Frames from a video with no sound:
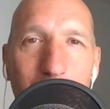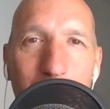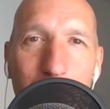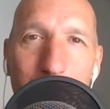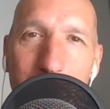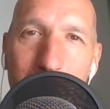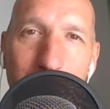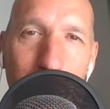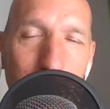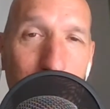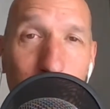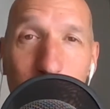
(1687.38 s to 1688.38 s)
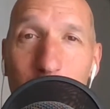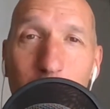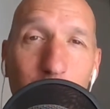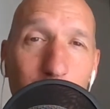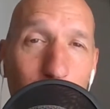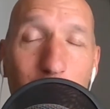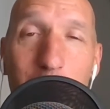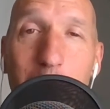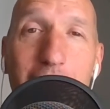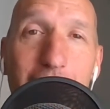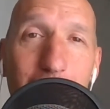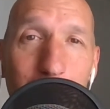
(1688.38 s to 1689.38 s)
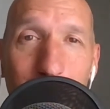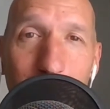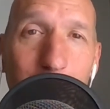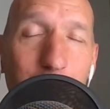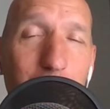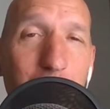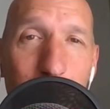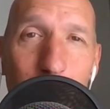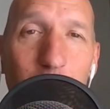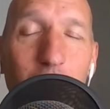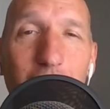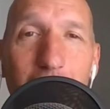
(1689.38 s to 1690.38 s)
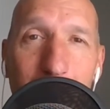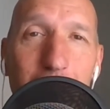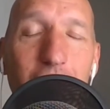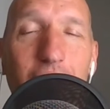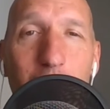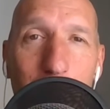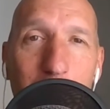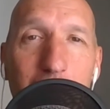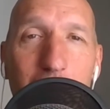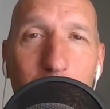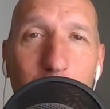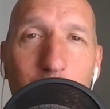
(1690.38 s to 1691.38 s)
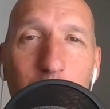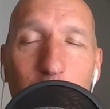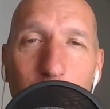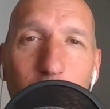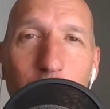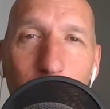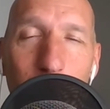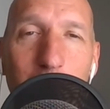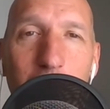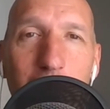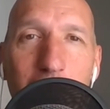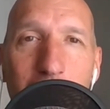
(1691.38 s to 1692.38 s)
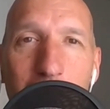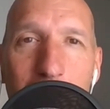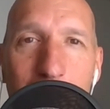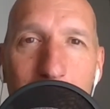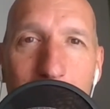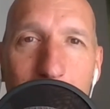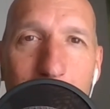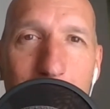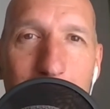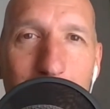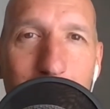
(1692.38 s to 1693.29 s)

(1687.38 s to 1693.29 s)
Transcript: um, and that gratitude compounds. That gratitude thinking just compounds the more you do it. Uh,